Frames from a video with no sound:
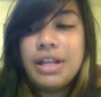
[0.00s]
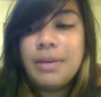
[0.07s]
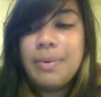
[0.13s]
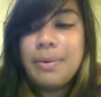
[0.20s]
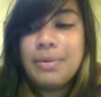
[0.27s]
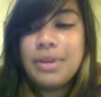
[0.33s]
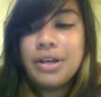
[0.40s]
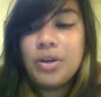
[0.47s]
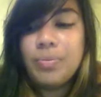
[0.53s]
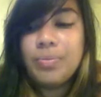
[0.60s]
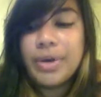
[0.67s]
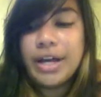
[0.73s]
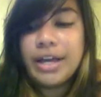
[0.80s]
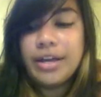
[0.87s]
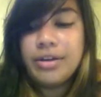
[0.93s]
people that go
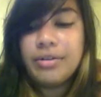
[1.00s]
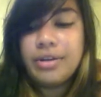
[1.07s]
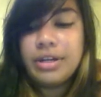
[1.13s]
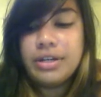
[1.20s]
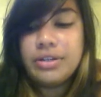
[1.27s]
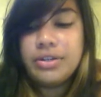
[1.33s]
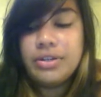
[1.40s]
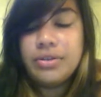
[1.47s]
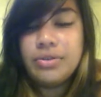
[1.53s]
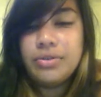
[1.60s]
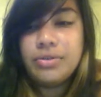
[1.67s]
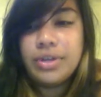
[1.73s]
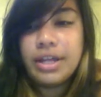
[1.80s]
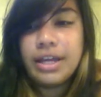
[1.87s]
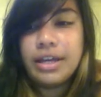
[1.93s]
bio
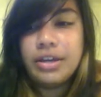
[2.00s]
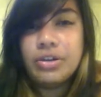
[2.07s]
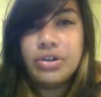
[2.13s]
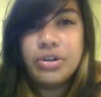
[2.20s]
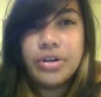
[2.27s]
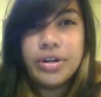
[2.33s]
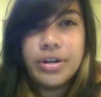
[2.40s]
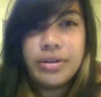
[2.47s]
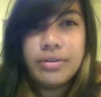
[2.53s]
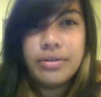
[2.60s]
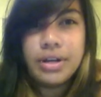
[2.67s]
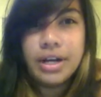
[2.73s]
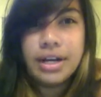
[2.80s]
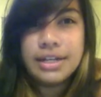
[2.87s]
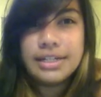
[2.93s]
into, like, neuro,
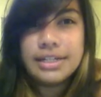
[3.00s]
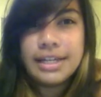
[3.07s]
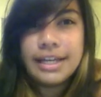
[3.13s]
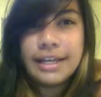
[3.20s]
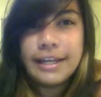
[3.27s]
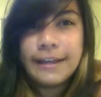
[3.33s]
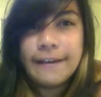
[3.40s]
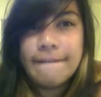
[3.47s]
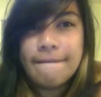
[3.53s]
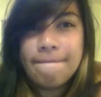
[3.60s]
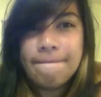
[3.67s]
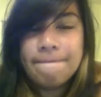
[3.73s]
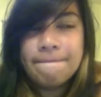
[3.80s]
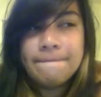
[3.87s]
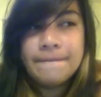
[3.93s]
cog psych.
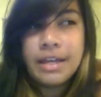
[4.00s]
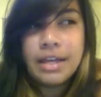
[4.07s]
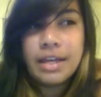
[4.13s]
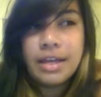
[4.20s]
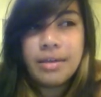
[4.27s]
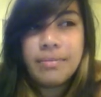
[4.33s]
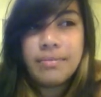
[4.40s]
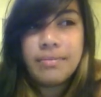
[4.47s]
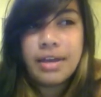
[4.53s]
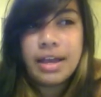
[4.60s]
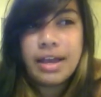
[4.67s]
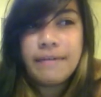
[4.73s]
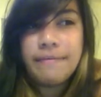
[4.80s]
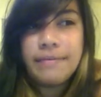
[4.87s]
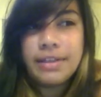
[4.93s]

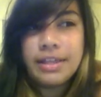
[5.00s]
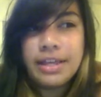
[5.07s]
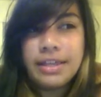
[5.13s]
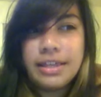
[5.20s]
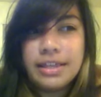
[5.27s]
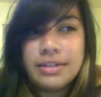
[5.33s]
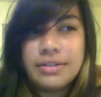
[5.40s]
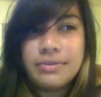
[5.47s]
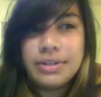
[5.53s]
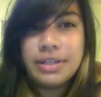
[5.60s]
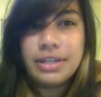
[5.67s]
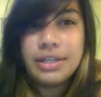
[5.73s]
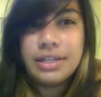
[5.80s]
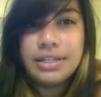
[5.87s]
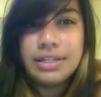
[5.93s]
I feel like that's
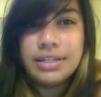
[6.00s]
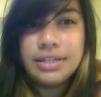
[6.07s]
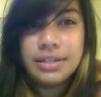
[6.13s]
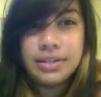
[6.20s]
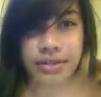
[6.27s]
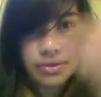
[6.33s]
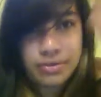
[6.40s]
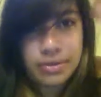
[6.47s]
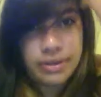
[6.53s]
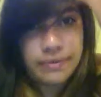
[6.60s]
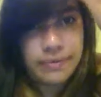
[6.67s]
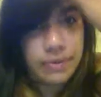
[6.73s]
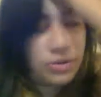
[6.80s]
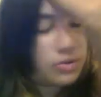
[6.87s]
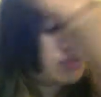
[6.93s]
really easy to do
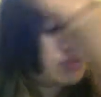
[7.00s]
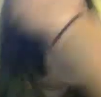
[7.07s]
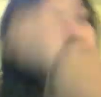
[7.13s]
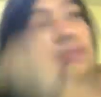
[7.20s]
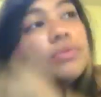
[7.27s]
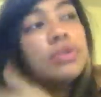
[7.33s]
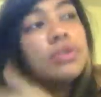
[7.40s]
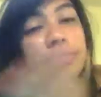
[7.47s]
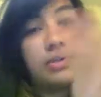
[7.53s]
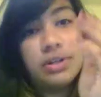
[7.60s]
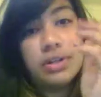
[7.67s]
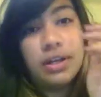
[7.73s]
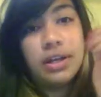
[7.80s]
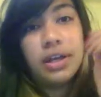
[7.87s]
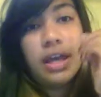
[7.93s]
if you do end up just
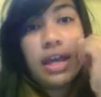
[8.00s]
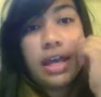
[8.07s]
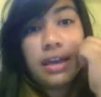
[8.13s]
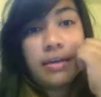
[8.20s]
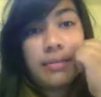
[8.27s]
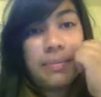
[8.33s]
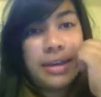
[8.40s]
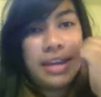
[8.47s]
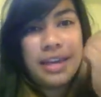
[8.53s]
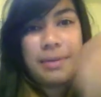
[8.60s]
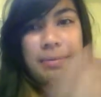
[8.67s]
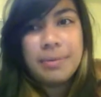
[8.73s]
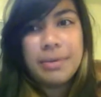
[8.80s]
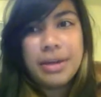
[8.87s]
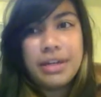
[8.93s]
switching. Picking
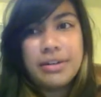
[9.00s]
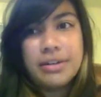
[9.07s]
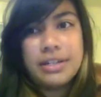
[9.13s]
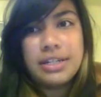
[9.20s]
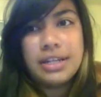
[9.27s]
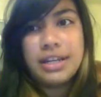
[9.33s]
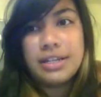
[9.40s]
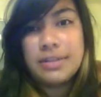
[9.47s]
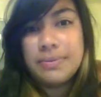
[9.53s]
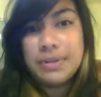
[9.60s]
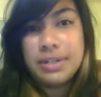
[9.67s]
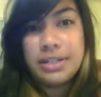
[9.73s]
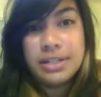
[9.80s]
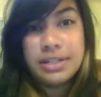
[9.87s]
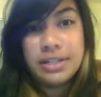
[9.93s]
up a minor in psych is
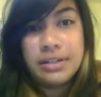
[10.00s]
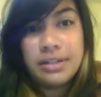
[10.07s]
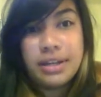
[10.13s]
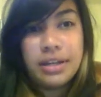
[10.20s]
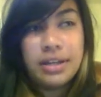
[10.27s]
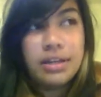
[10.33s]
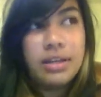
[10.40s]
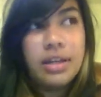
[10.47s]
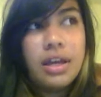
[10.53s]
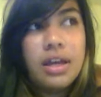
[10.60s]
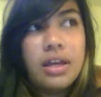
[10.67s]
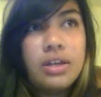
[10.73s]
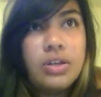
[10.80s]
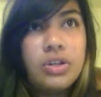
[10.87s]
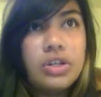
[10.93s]
pretty easy. Like,
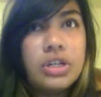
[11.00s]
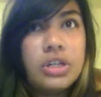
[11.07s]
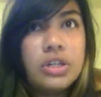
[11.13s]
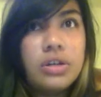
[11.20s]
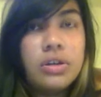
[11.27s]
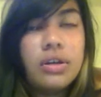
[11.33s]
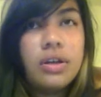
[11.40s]
you just,